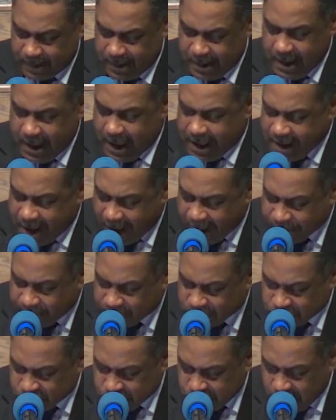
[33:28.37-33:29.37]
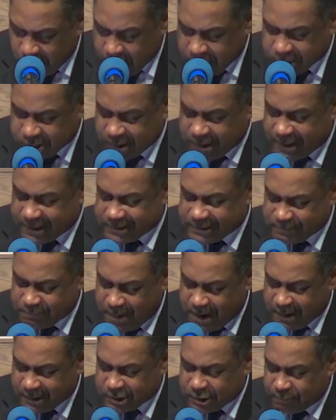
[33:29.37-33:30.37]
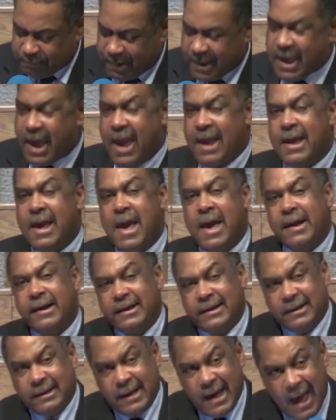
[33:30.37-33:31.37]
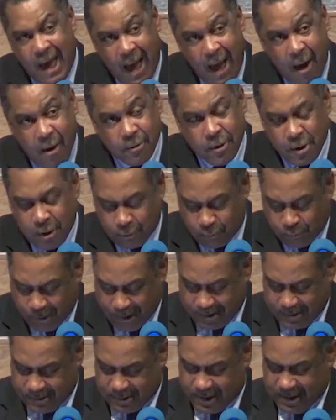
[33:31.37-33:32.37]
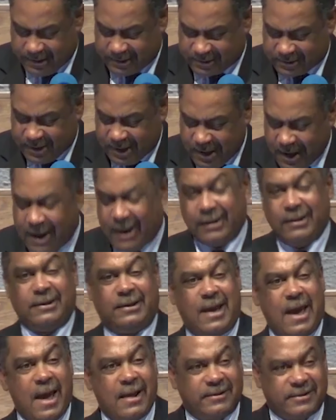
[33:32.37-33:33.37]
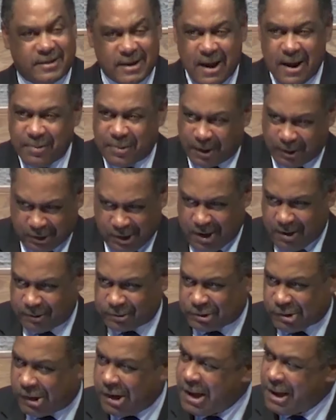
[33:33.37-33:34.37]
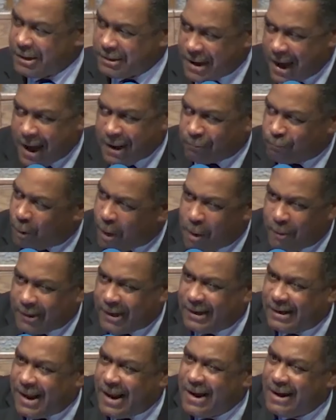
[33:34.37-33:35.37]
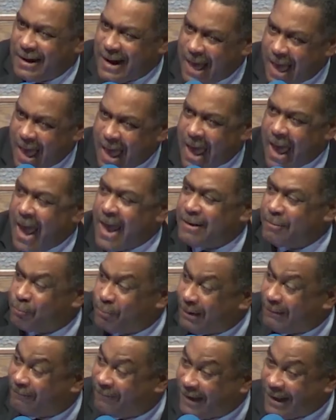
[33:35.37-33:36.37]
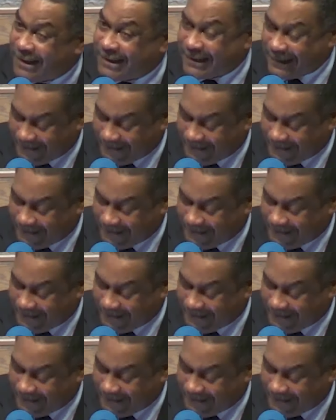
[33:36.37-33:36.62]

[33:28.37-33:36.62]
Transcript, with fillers: and how the church is meant to be a counter witness against the culture, not walking in line with it.